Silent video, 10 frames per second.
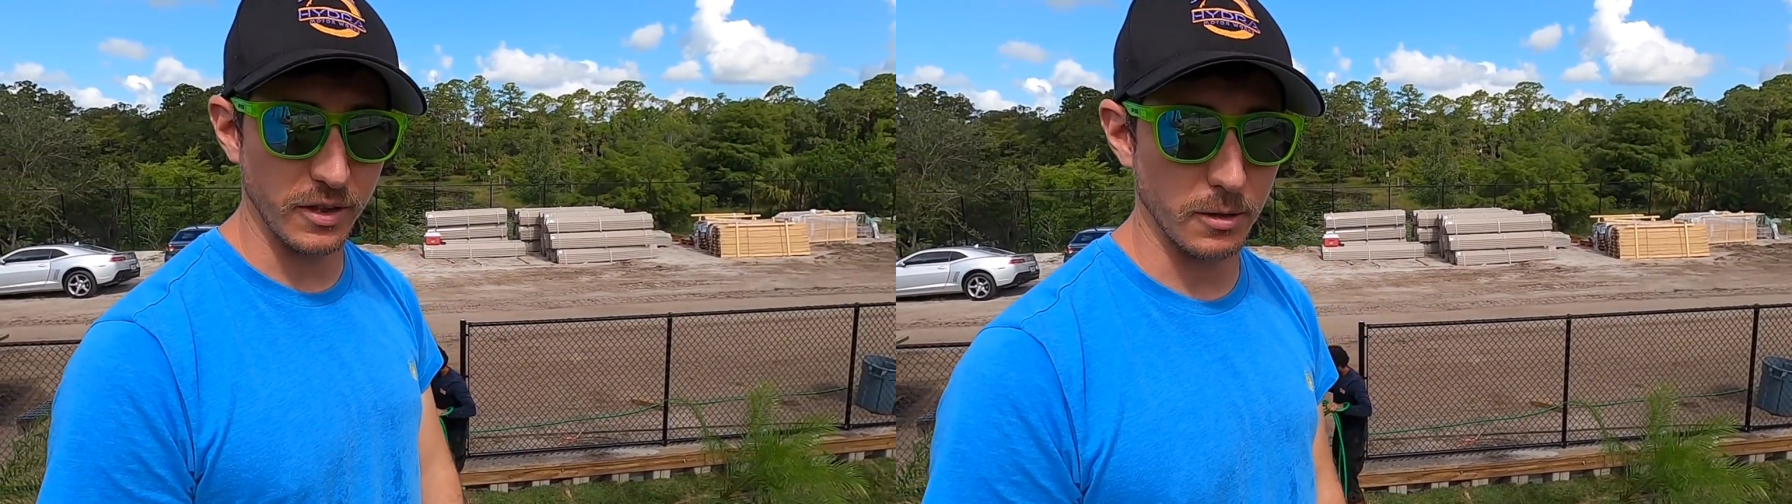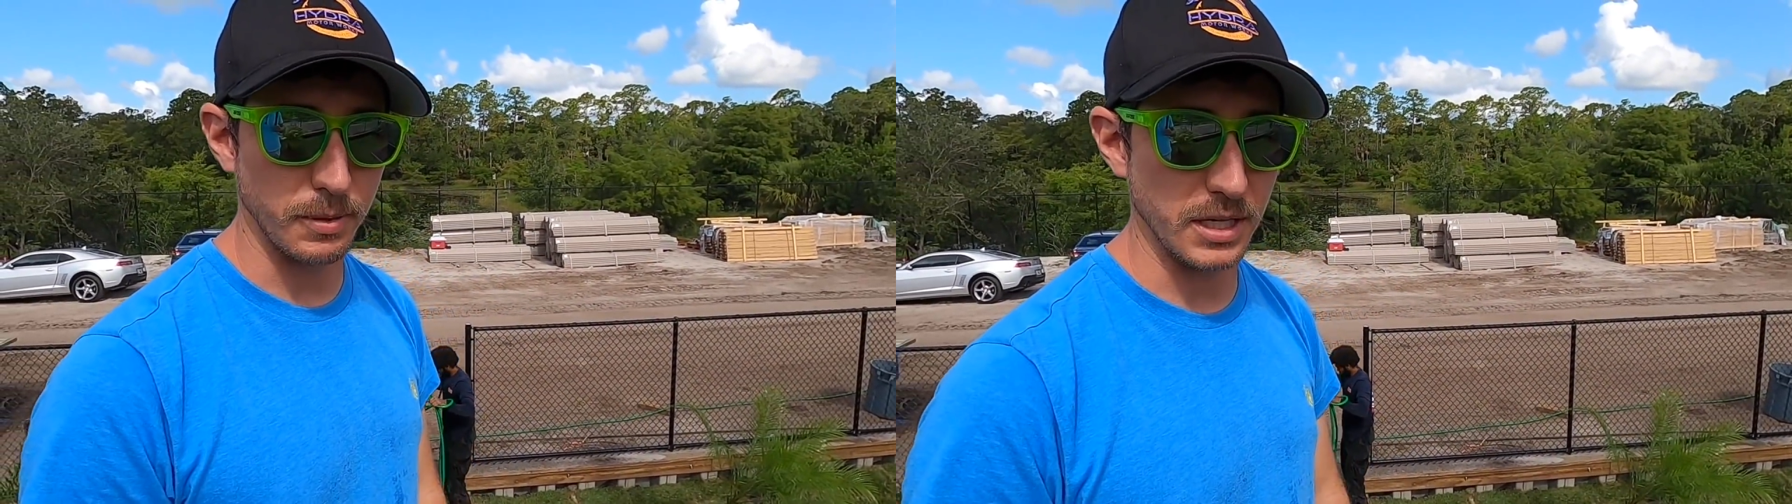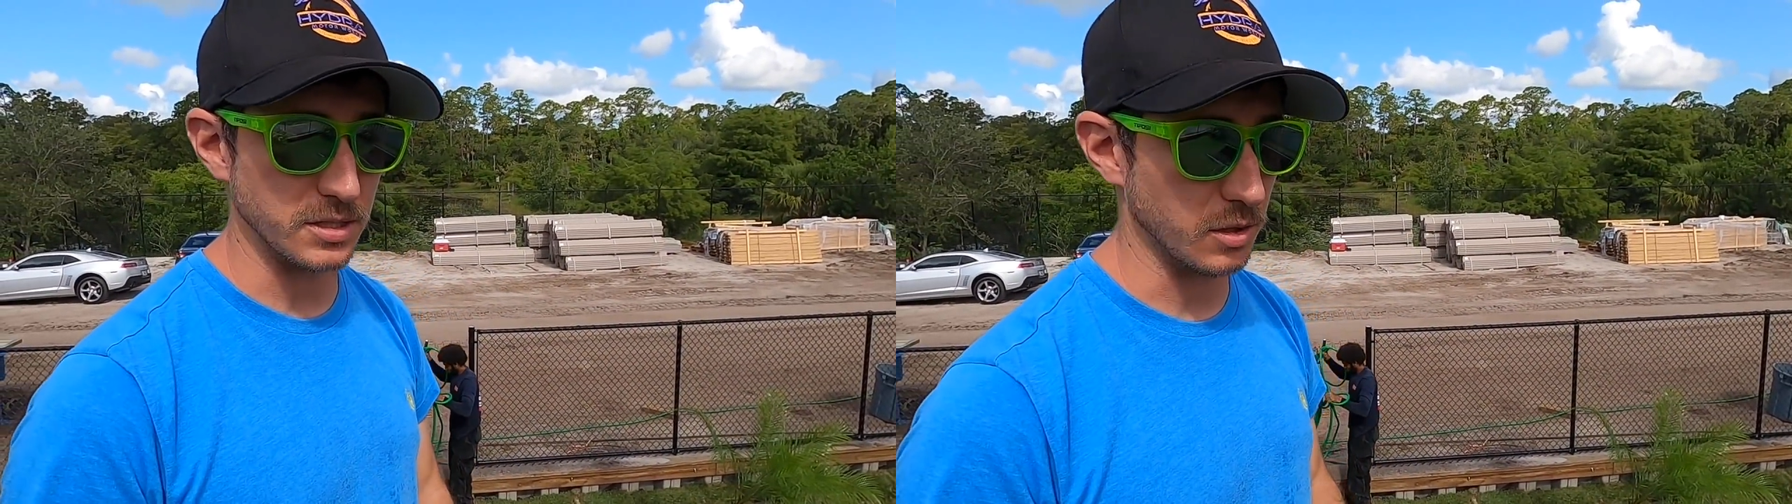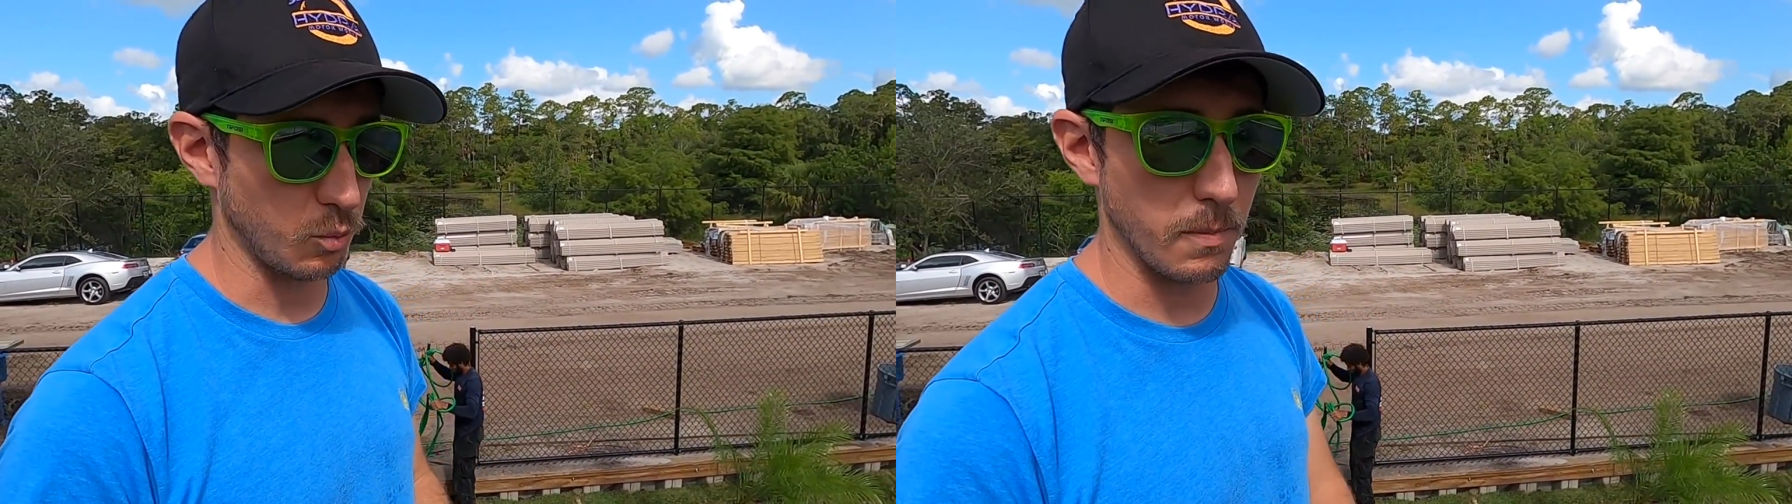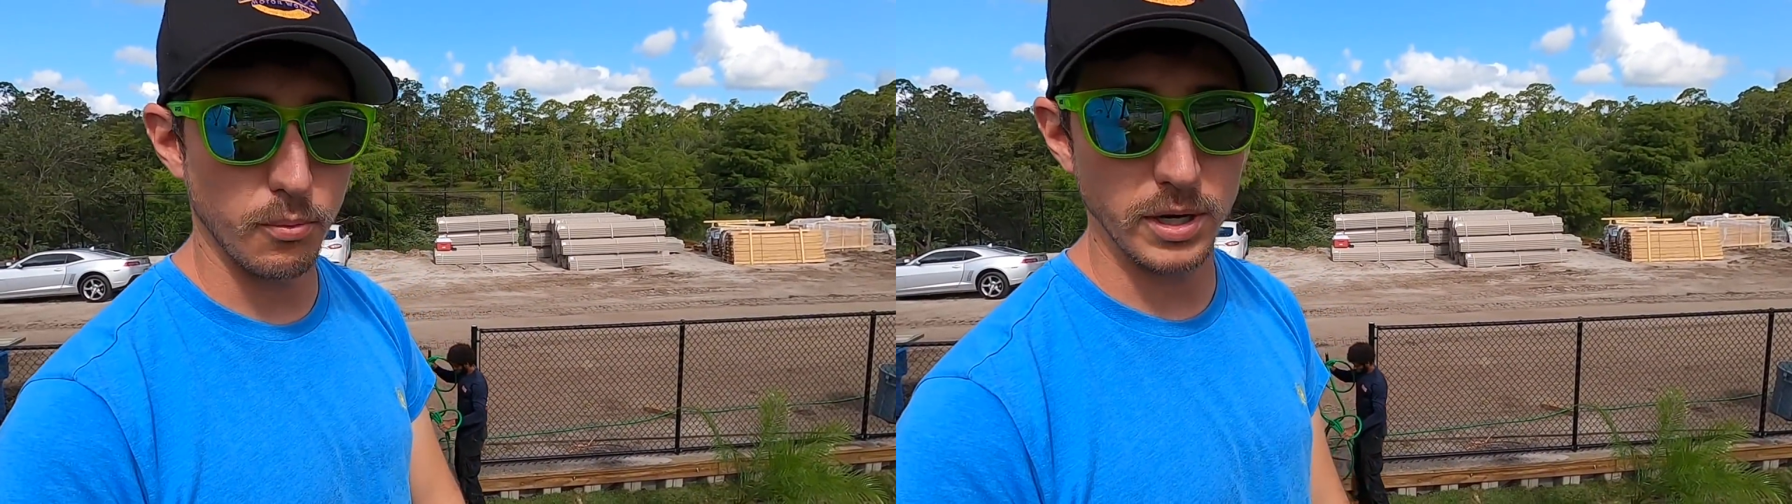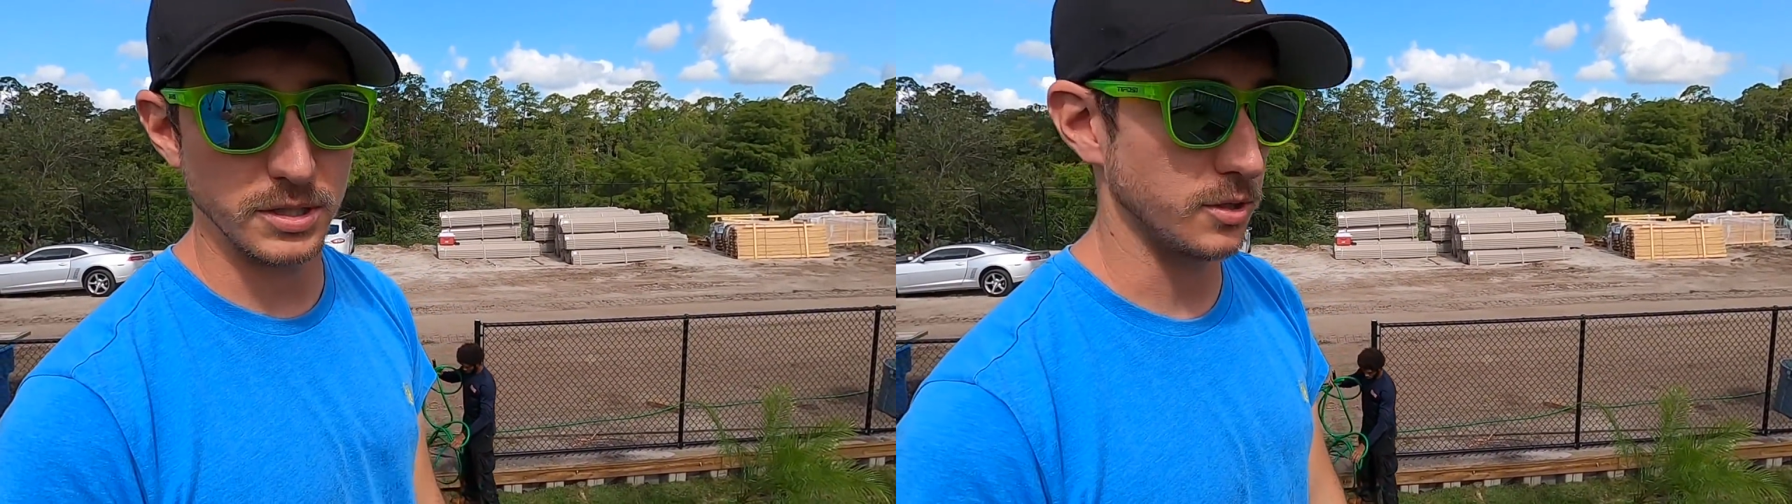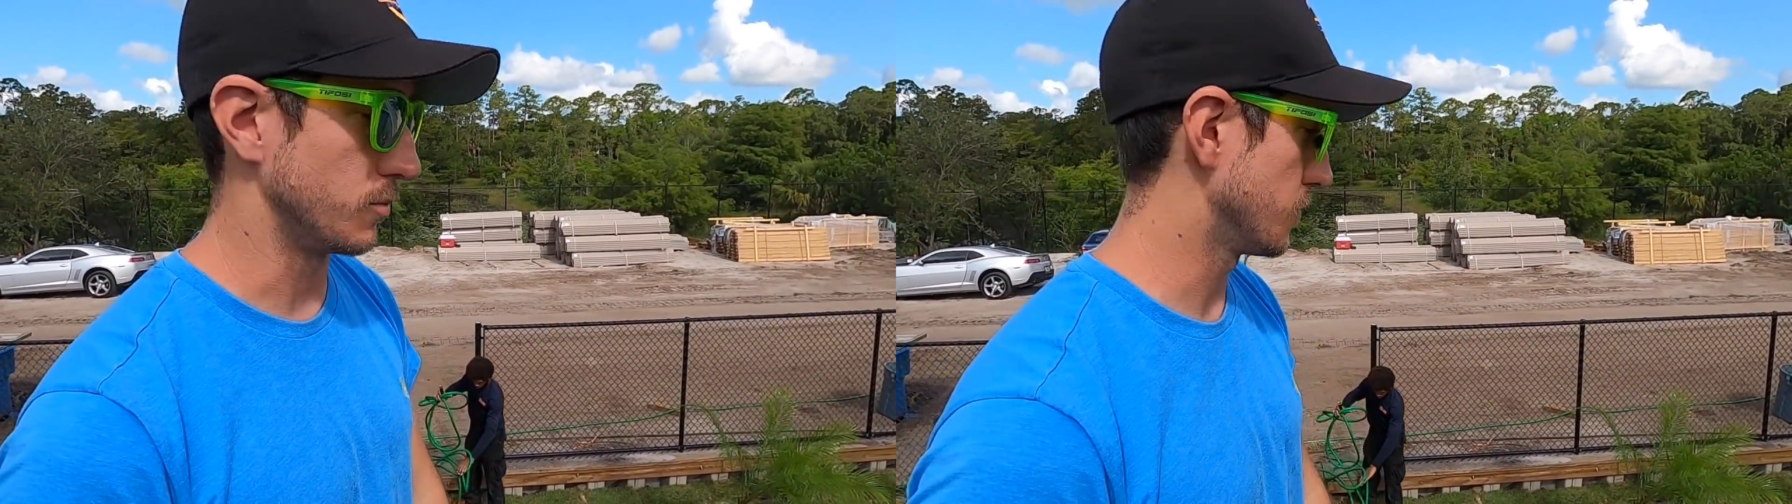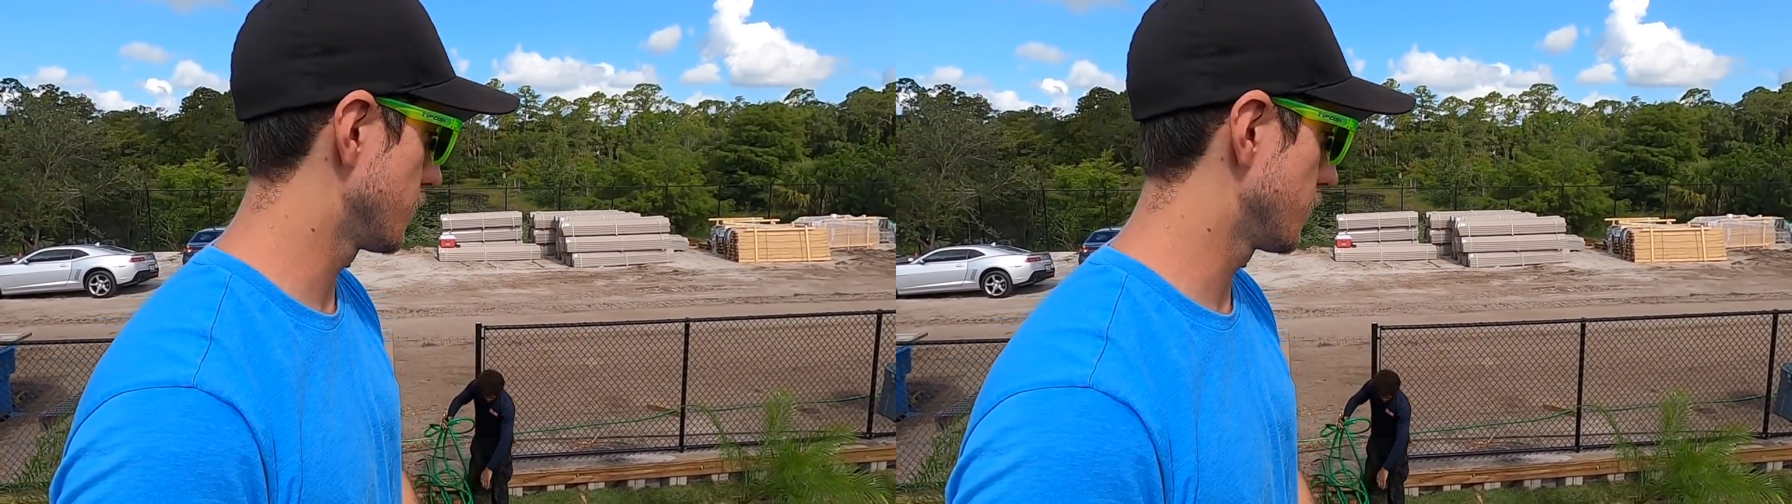Philippines, the 1.2.